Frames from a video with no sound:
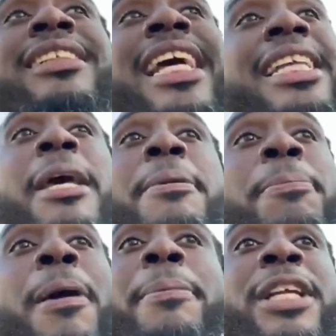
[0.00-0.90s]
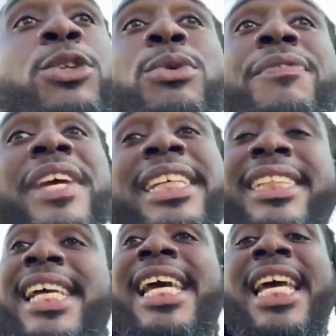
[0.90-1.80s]
Just like they'll be pumping it through the
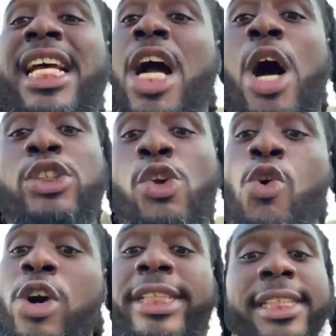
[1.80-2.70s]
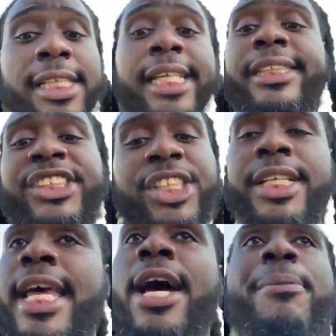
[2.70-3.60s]
vents, it'll cause your organs and things to
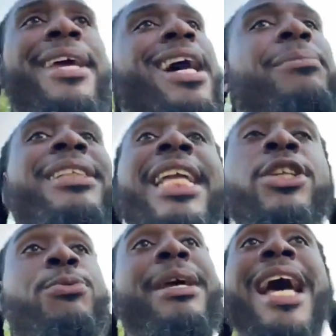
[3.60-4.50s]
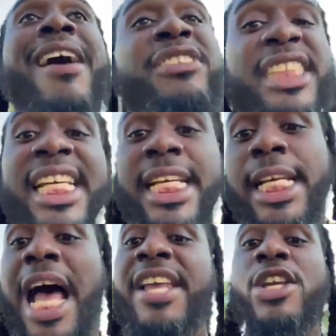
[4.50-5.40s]
shut down, man. I'm telling you, man, I've seen it.